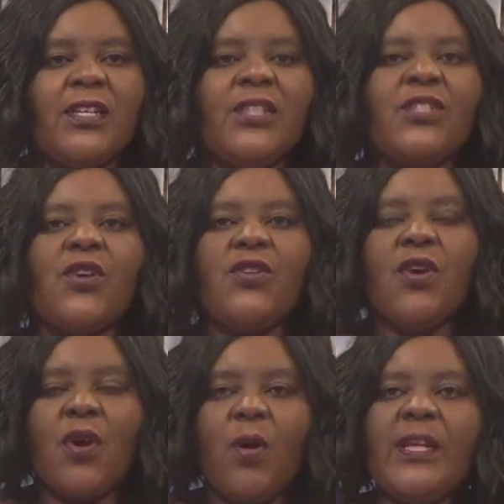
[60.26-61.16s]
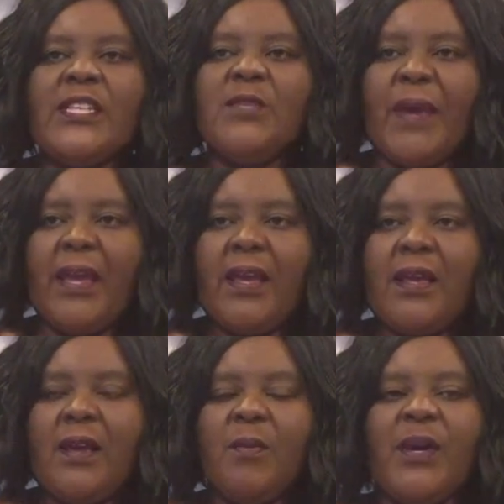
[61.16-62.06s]
So your goal is
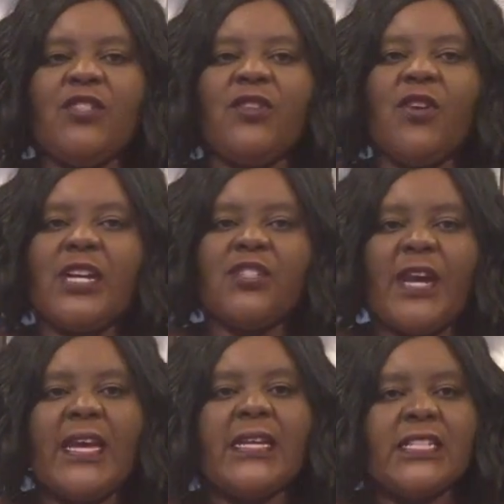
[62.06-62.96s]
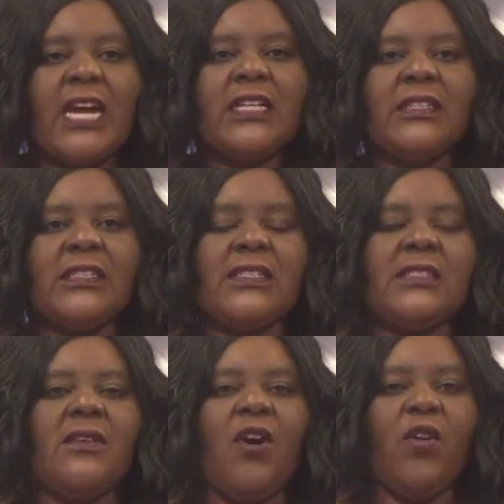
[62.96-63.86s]
big, but you're not going to try and tackle it
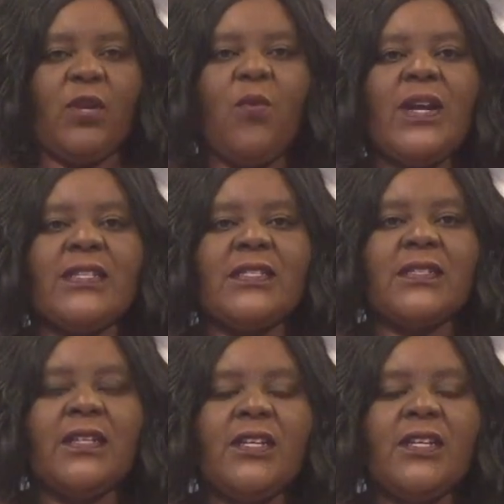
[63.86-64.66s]
all at once.